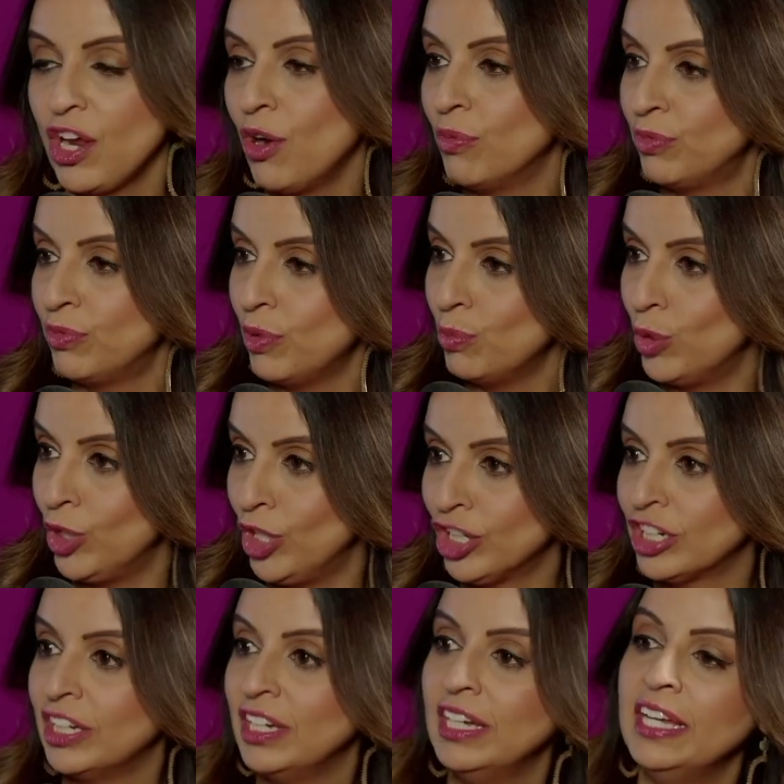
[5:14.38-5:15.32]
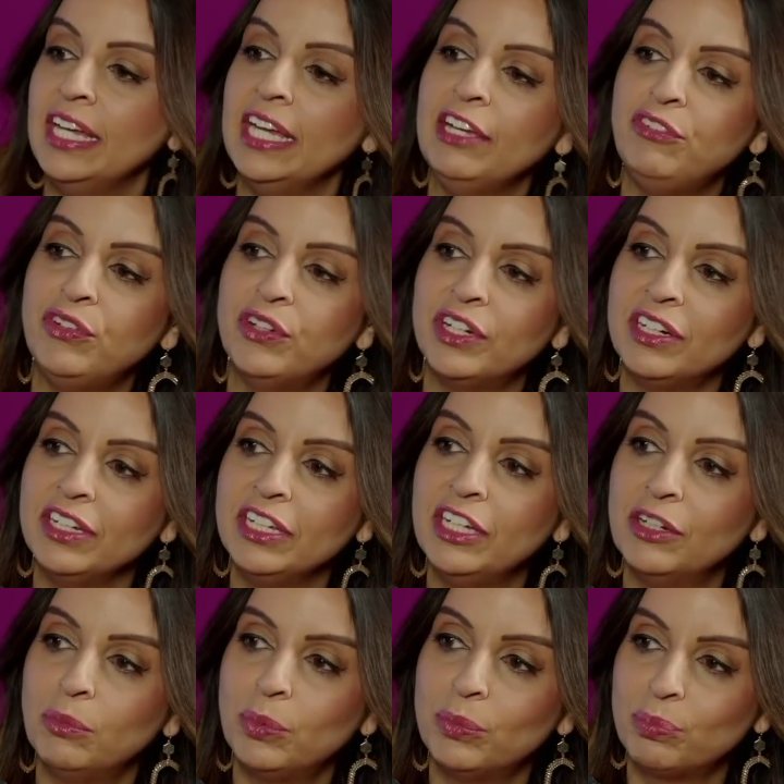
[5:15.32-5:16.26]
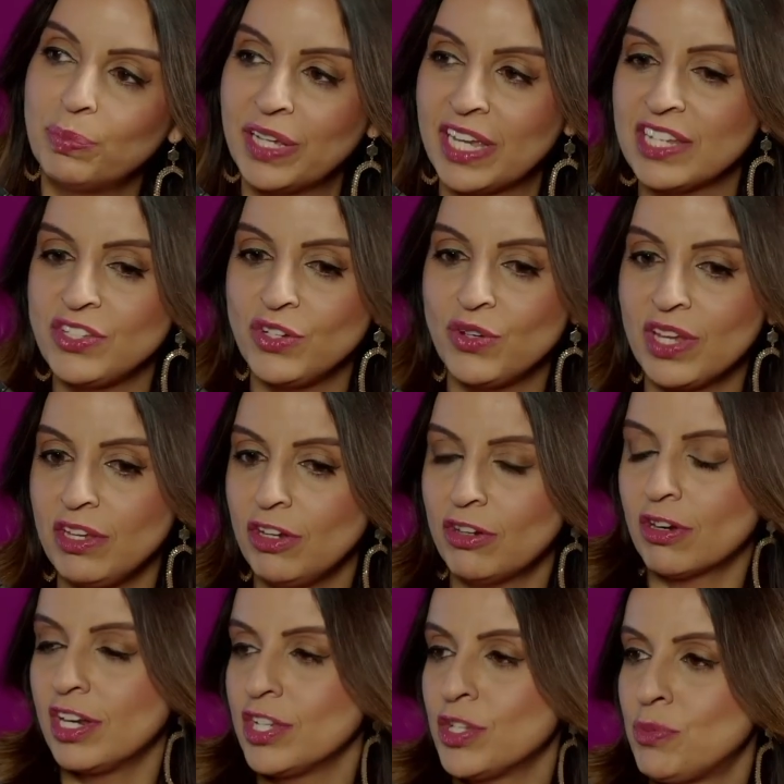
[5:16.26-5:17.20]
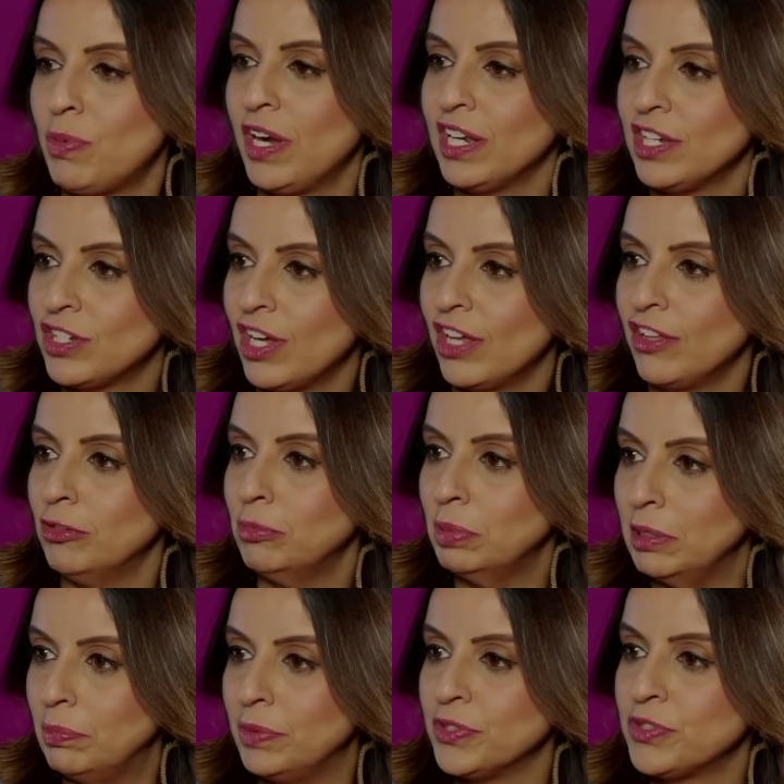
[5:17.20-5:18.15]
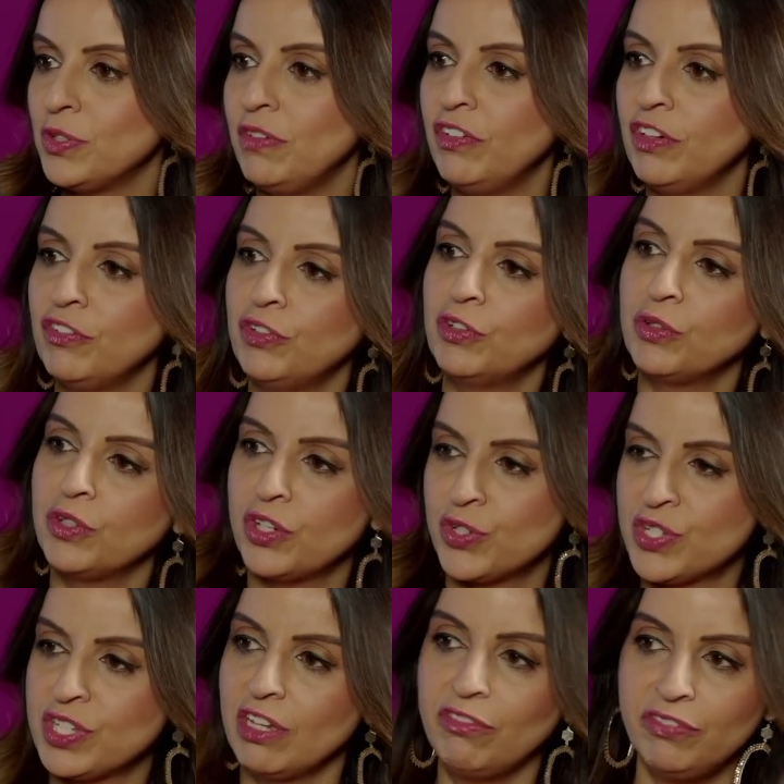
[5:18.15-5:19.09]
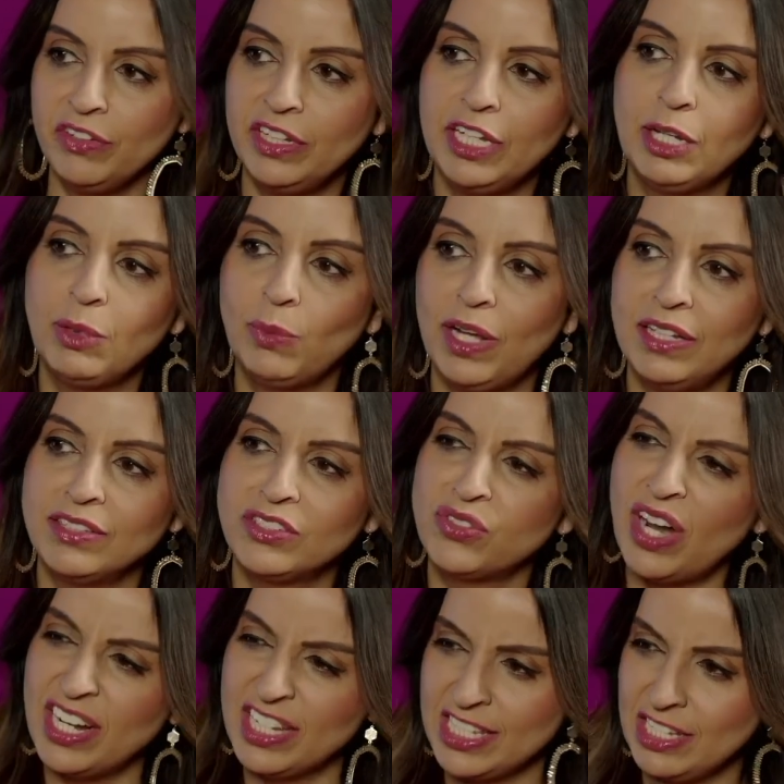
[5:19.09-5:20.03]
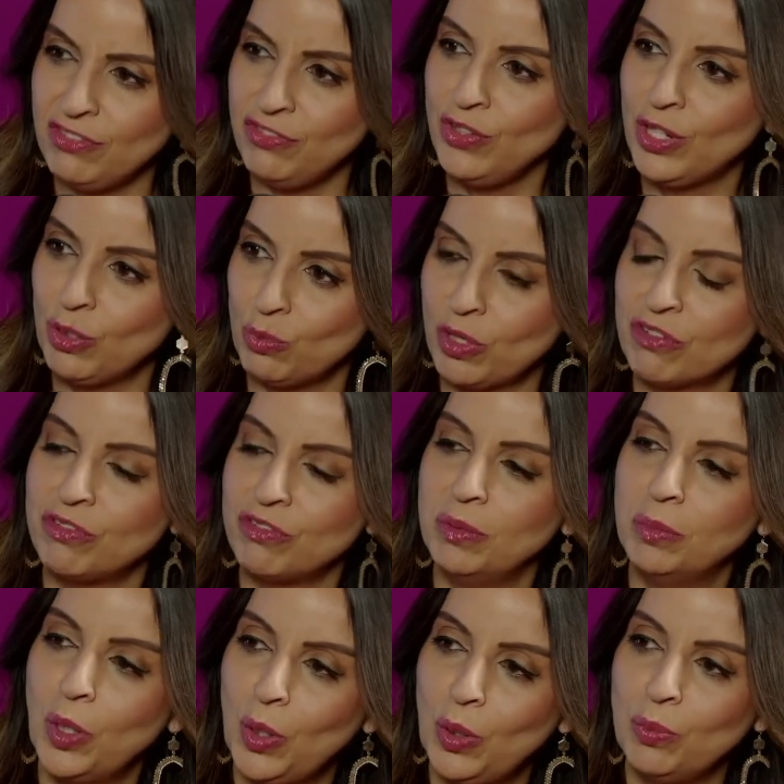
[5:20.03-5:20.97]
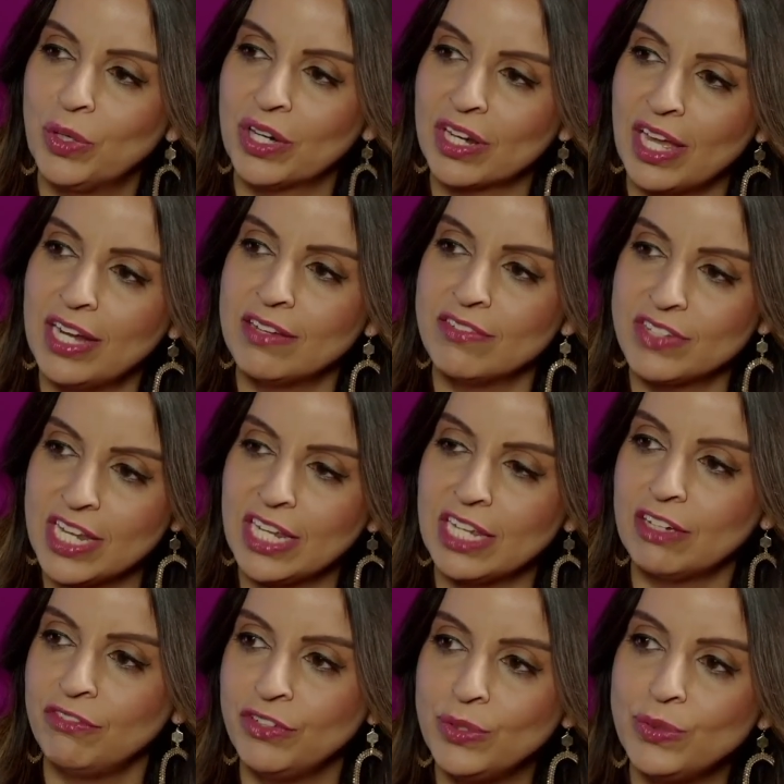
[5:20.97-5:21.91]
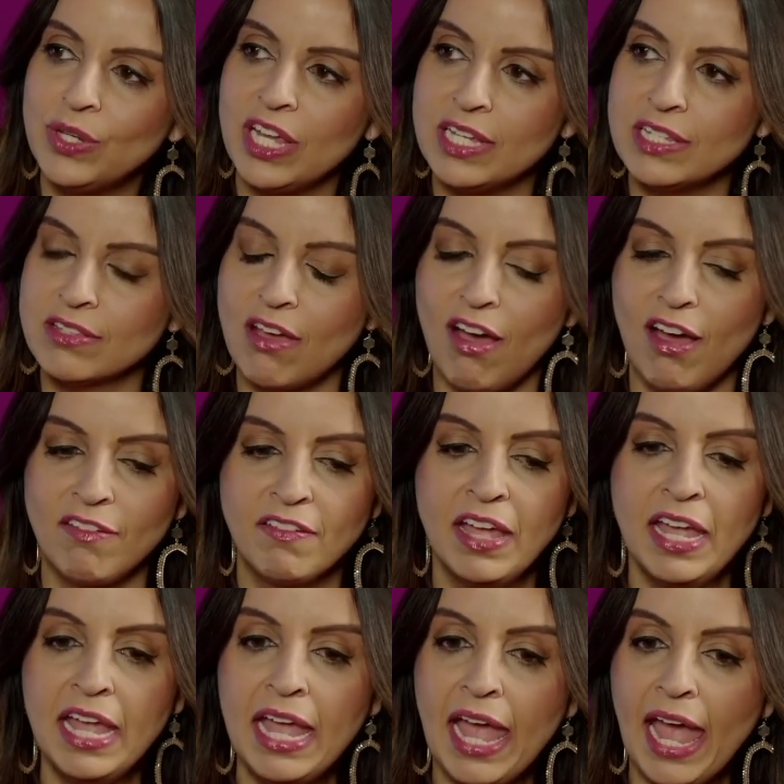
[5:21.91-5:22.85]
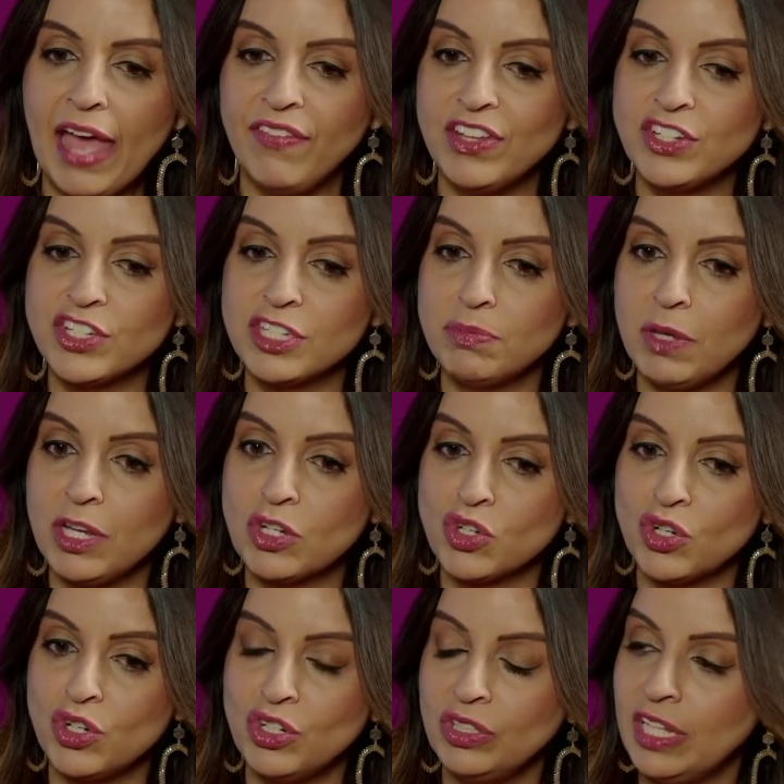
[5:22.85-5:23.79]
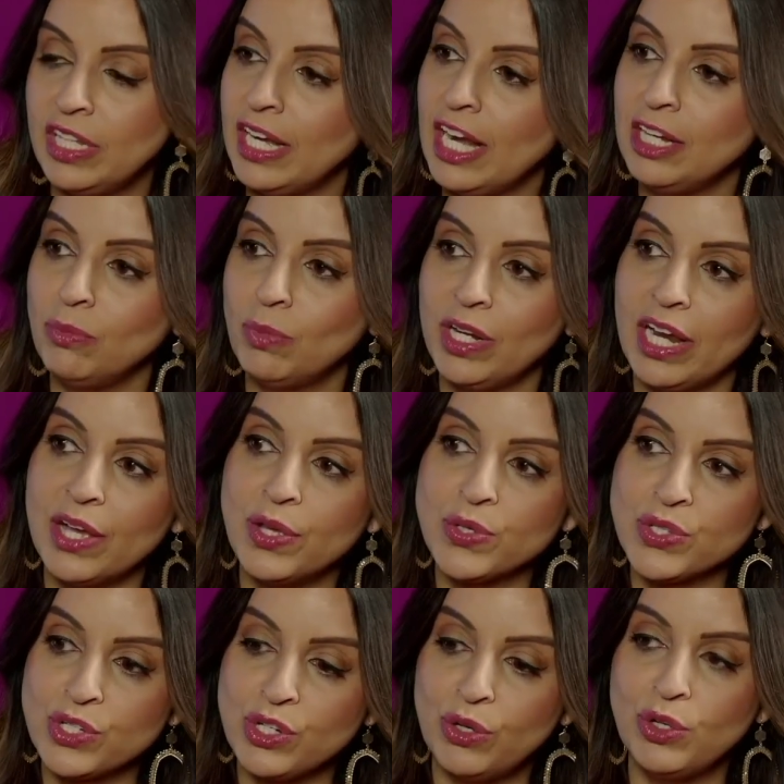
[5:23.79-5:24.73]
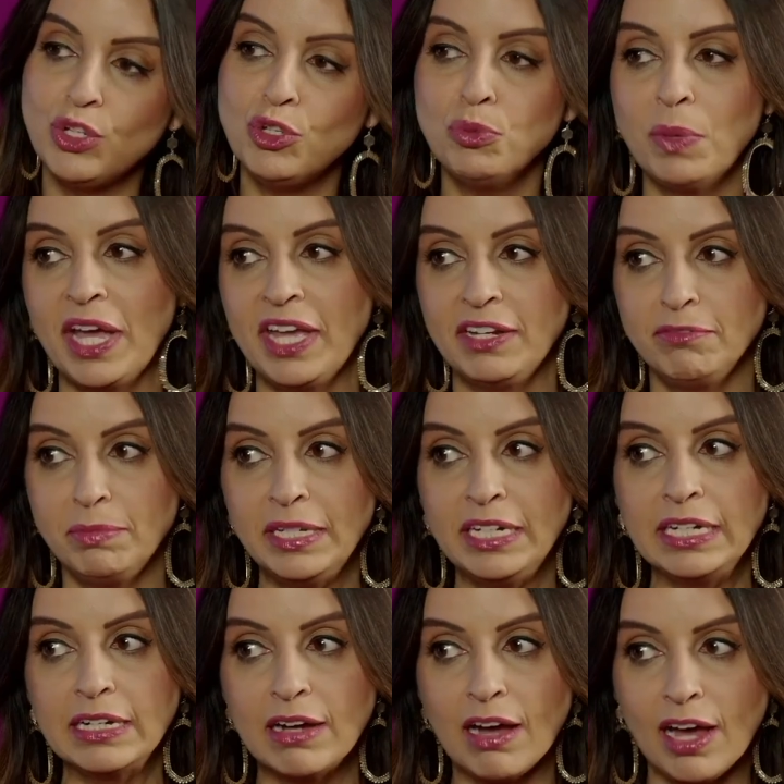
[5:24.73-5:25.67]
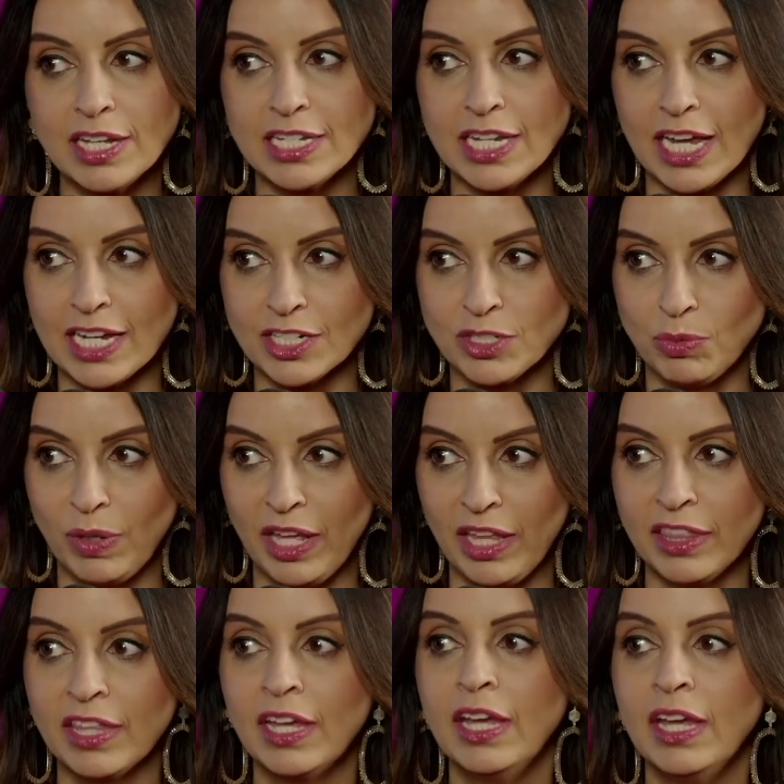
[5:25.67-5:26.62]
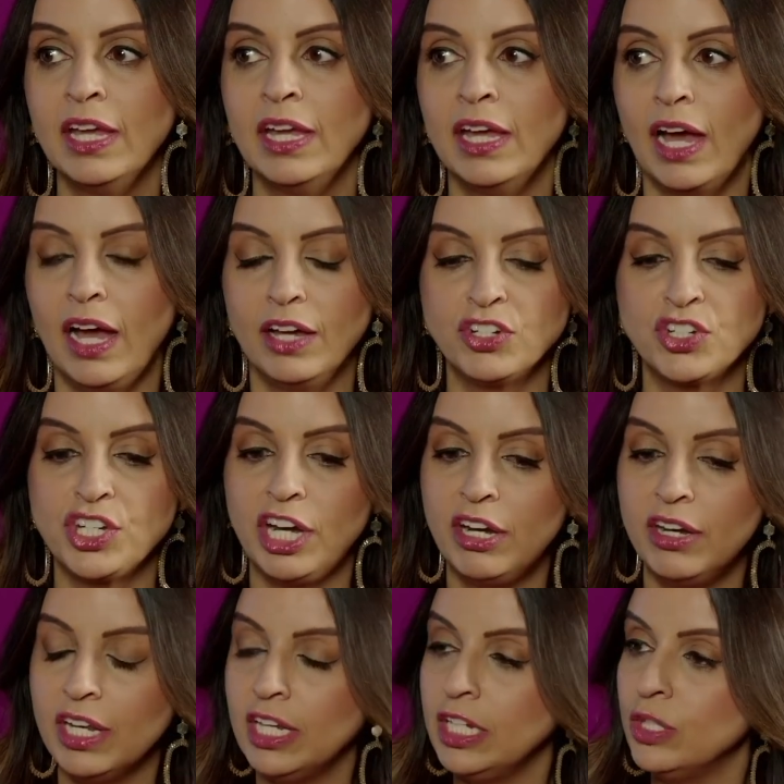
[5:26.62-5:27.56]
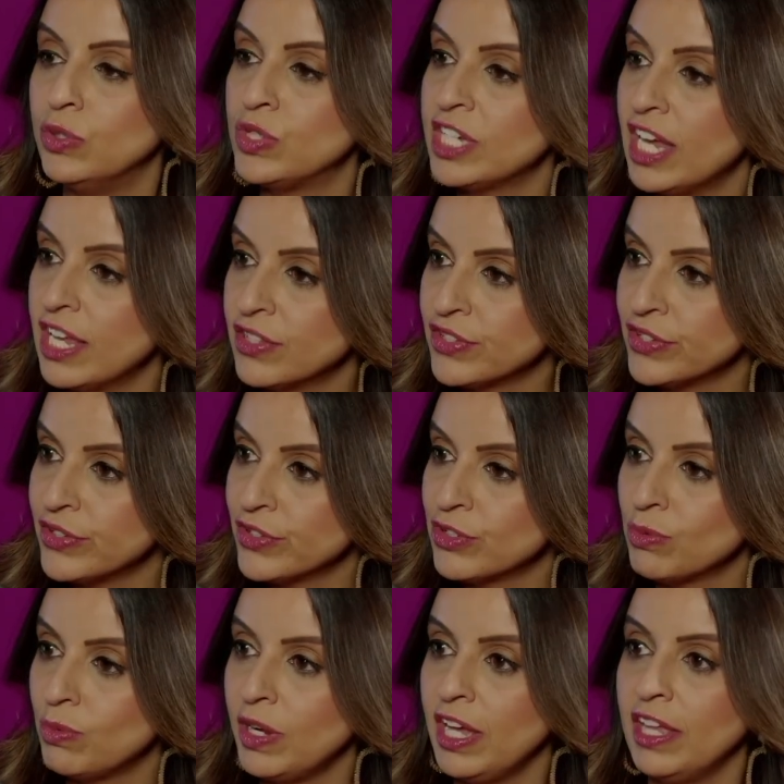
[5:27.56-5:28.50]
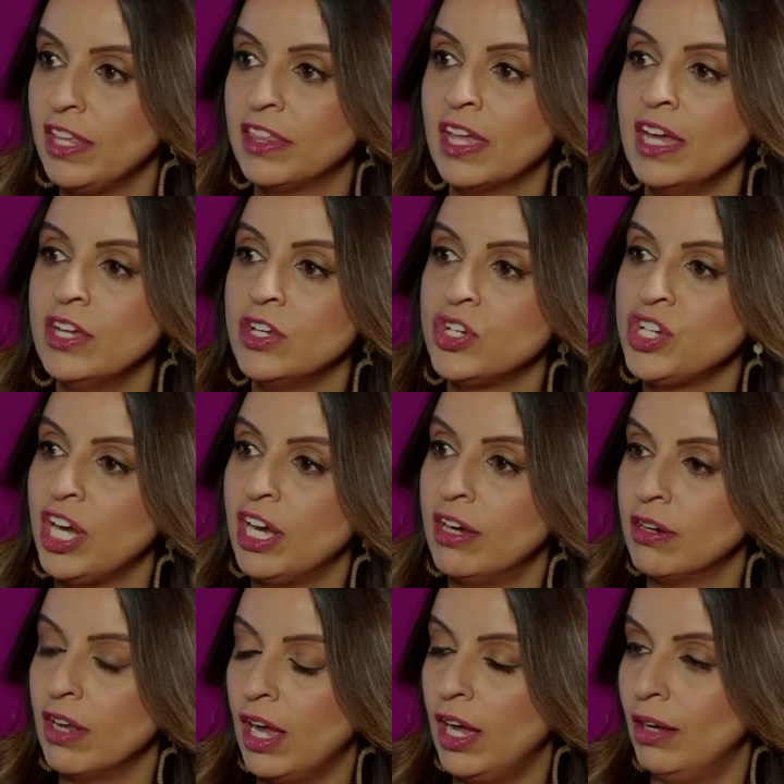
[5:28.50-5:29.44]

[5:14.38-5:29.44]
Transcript: home from work if you're, because you're going to spread it to other people. So even if you're yourself feeling well, try to see if you can work from home or kind of take a few days off. And then just make sure you let anyone else know who you might have been in contact with, shared any utensils with, shared